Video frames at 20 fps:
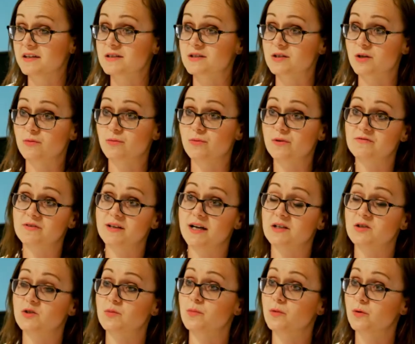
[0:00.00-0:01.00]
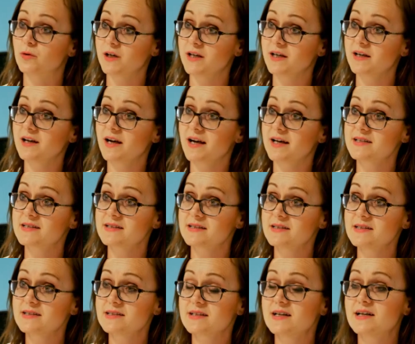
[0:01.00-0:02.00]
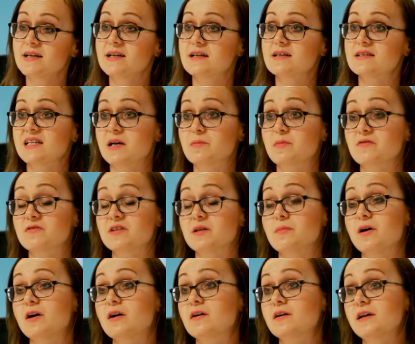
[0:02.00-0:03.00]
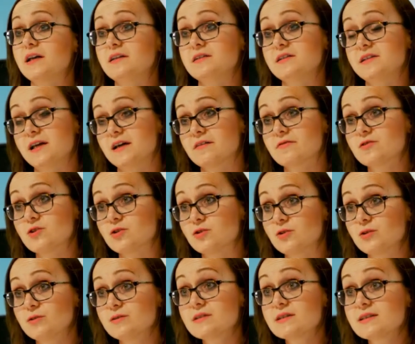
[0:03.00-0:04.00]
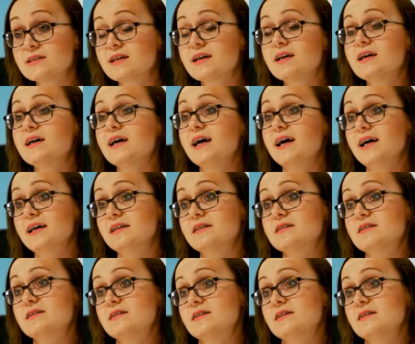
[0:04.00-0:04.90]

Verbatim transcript: So we've got morning classes, some of them are in the afternoons and